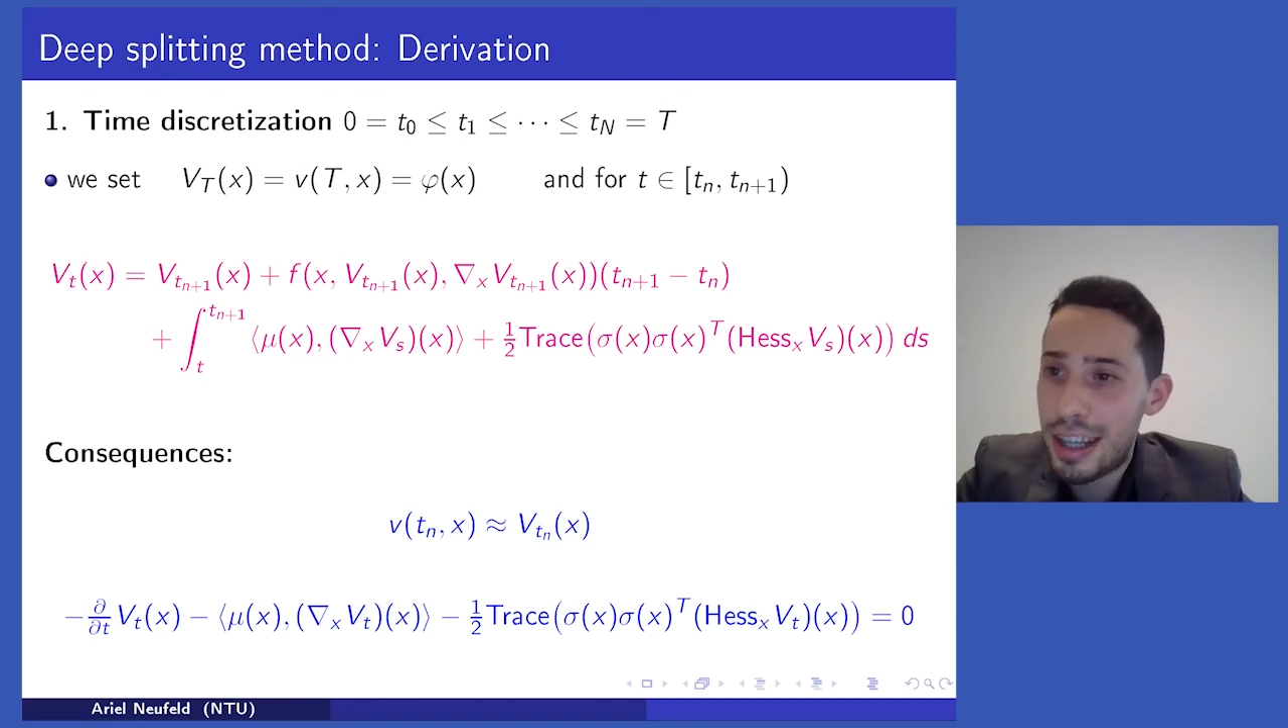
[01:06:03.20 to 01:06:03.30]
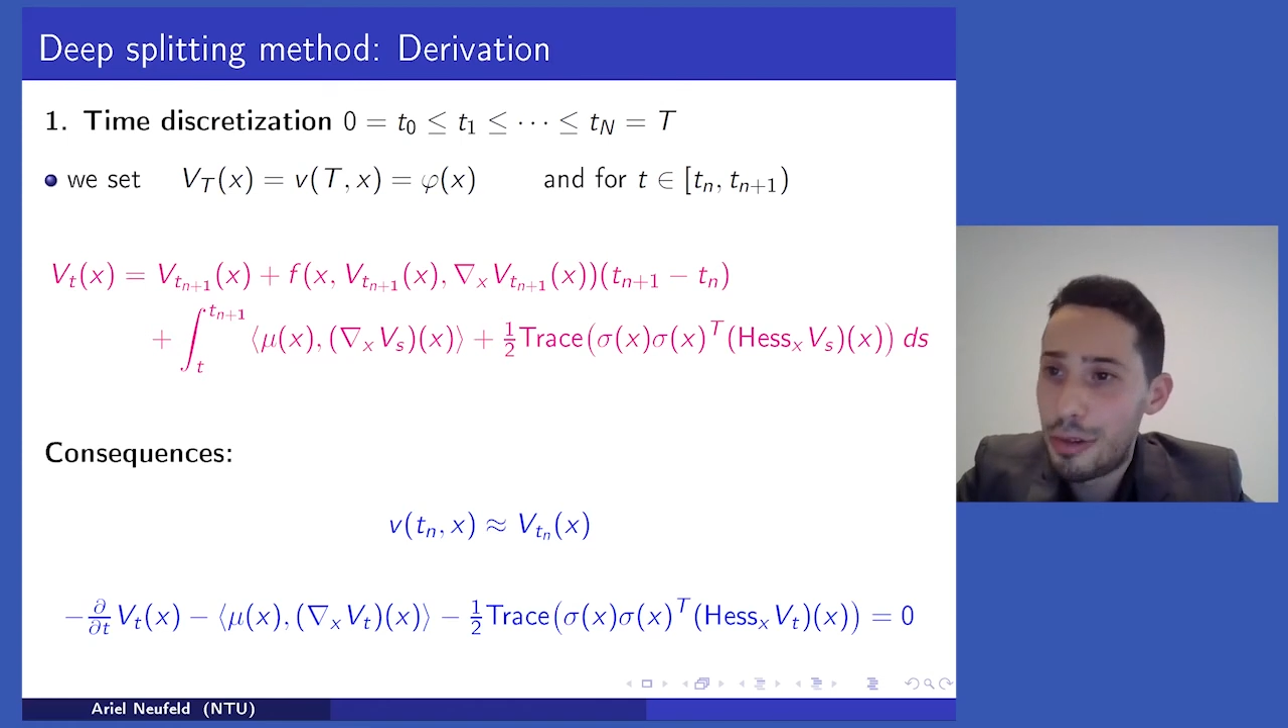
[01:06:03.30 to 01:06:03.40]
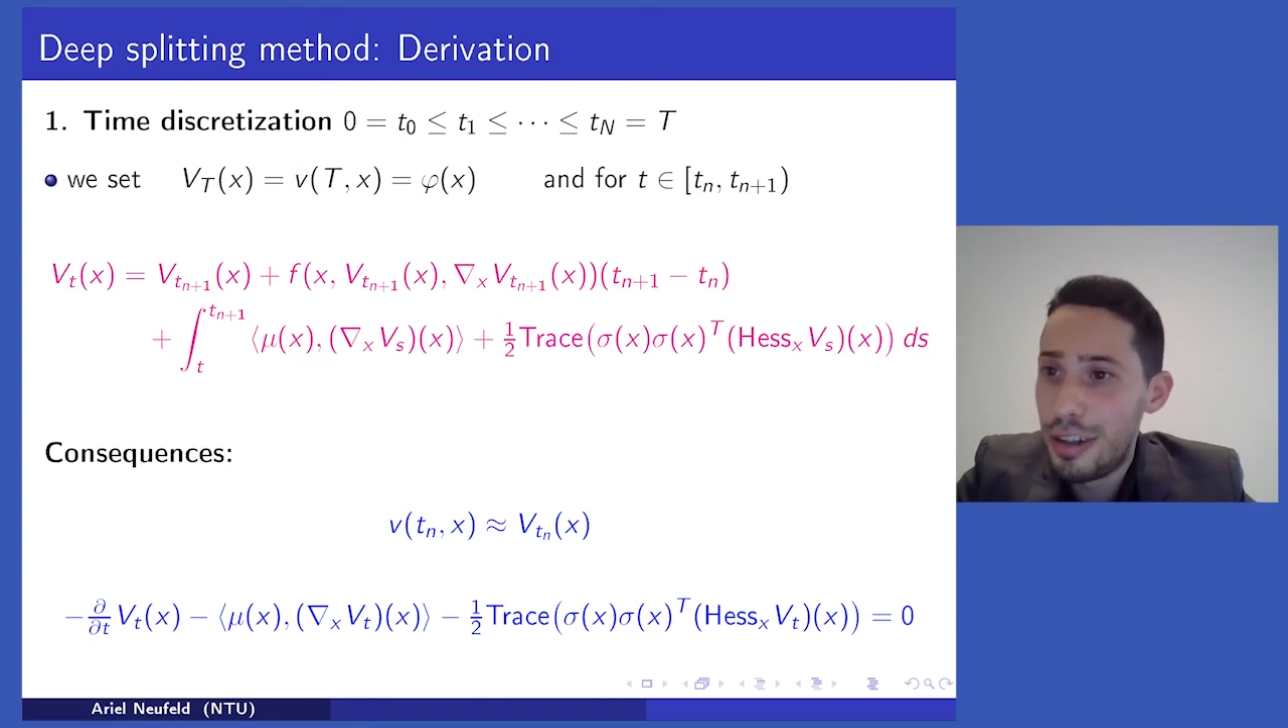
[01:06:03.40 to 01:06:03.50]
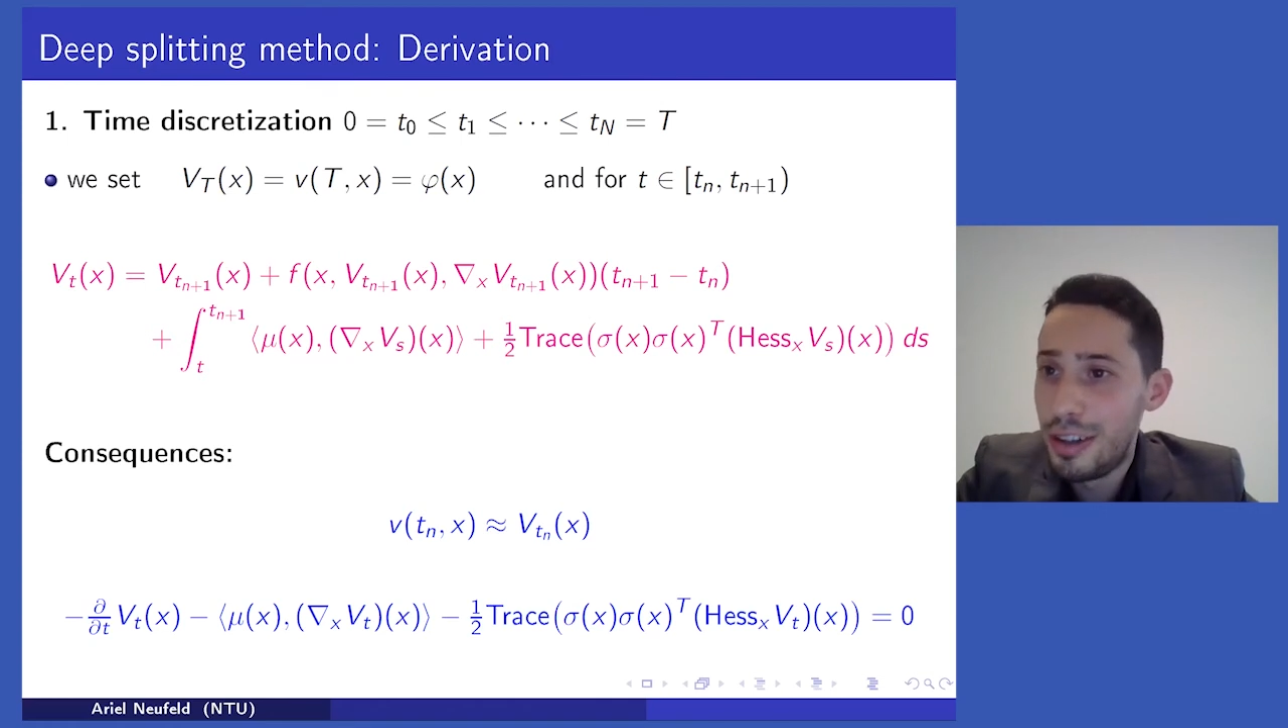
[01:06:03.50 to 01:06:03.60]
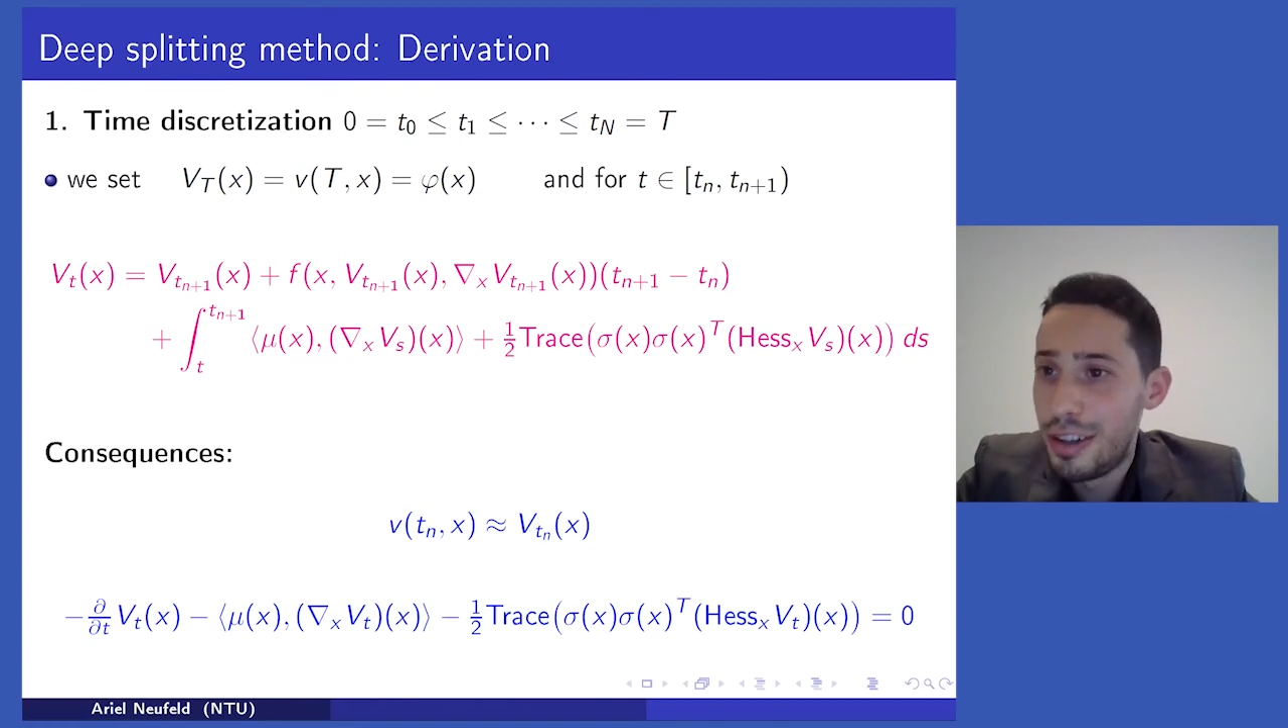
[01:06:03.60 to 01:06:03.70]
here
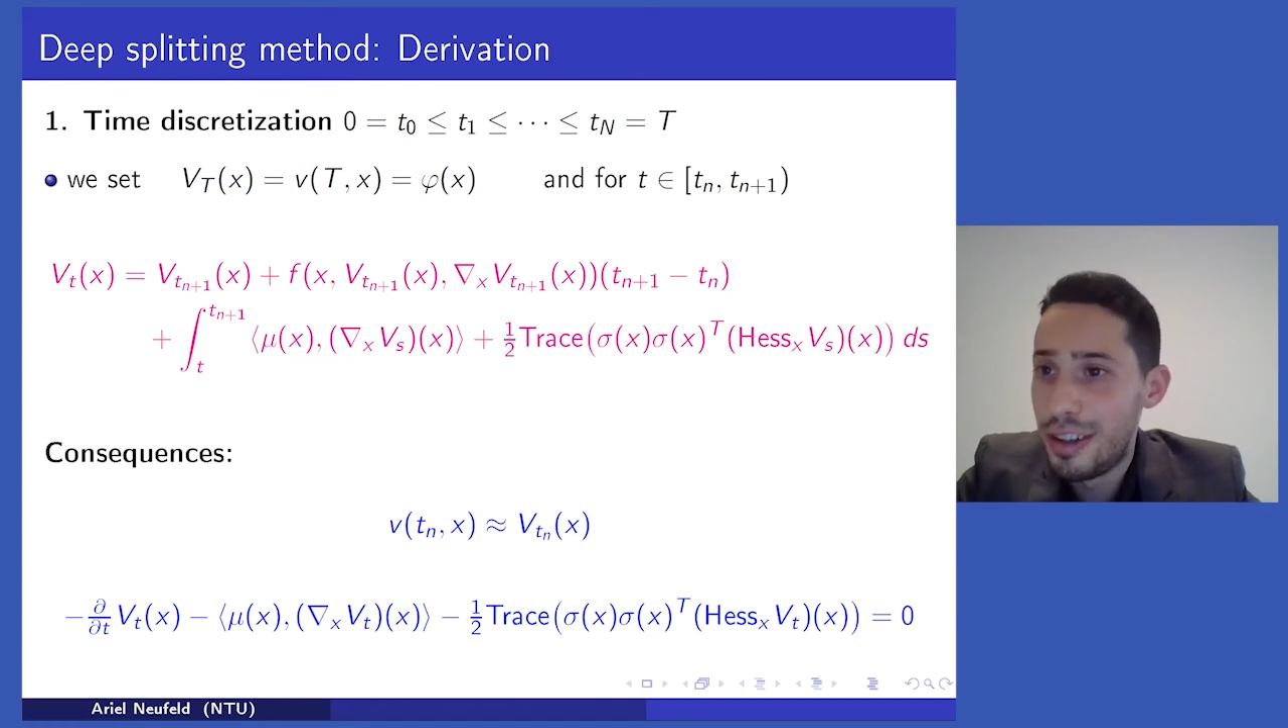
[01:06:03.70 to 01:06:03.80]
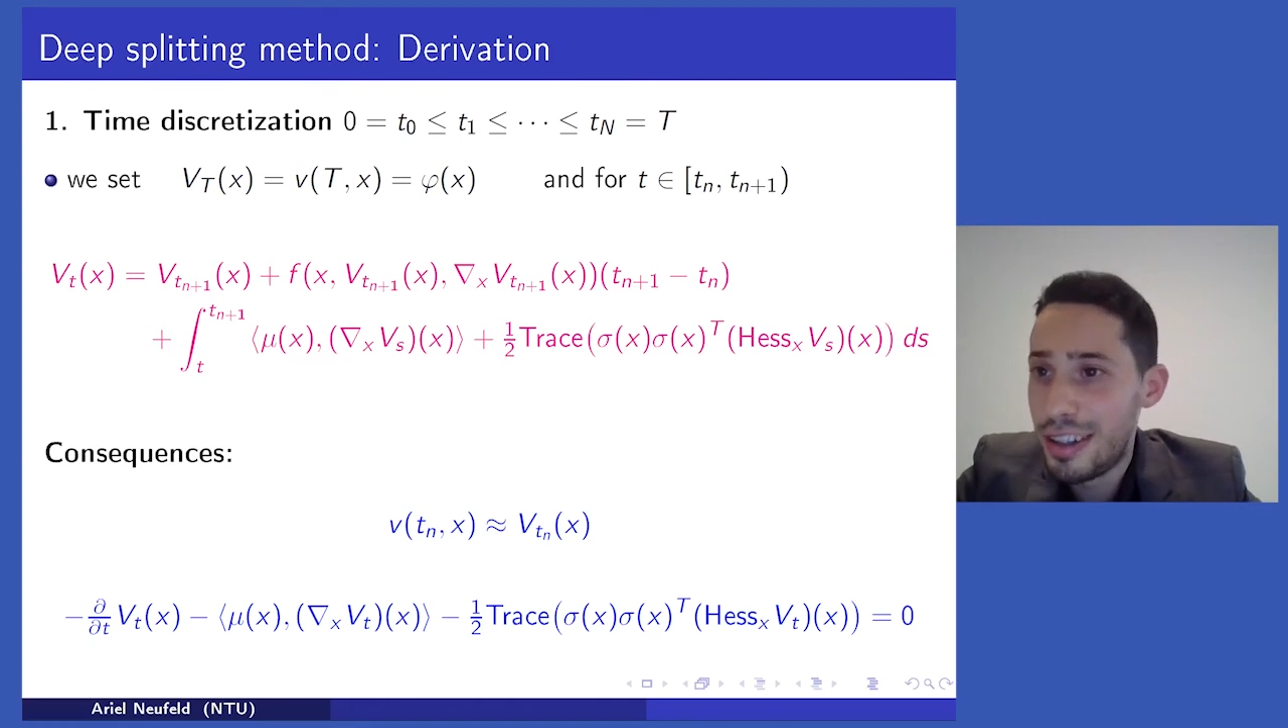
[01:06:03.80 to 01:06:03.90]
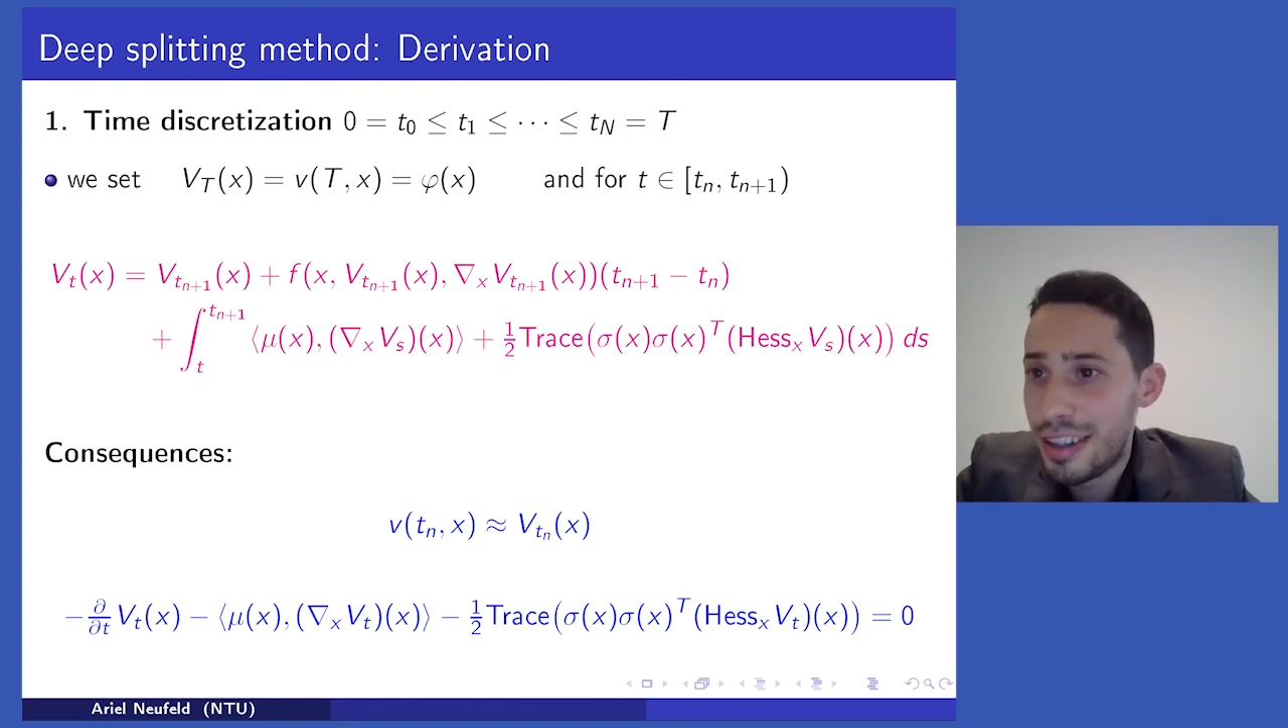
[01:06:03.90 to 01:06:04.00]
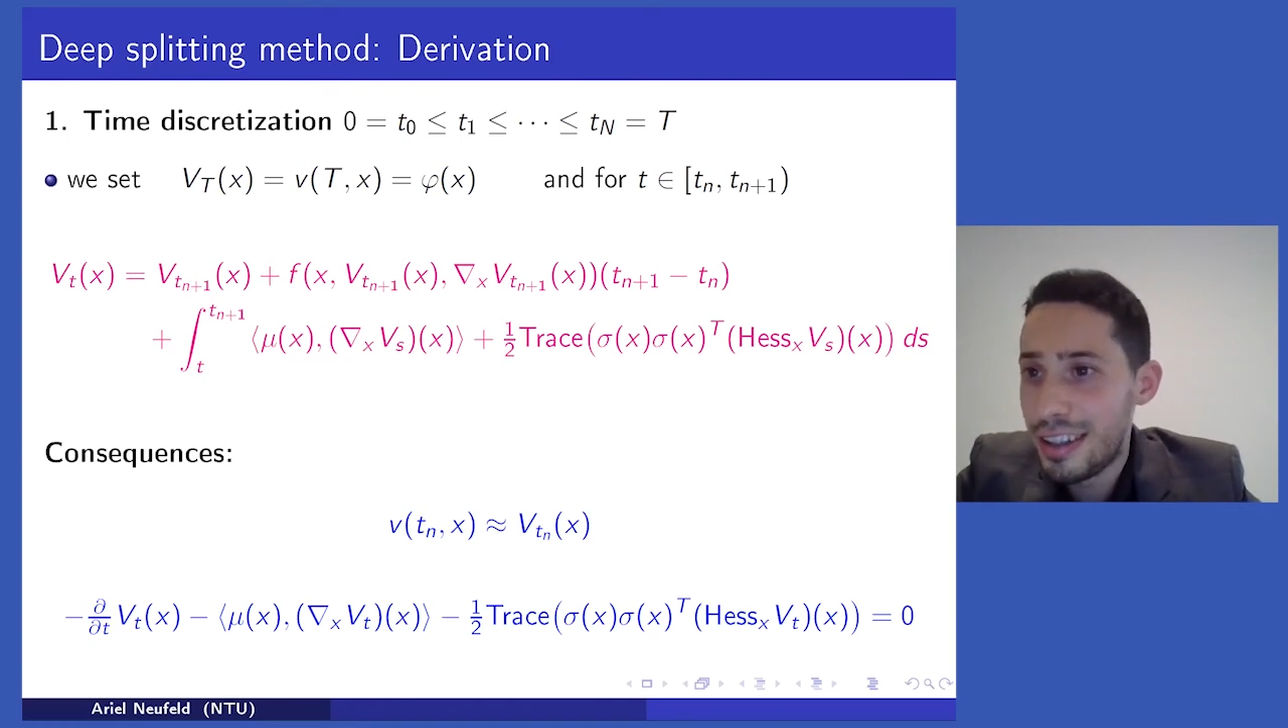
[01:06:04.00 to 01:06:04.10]
there were.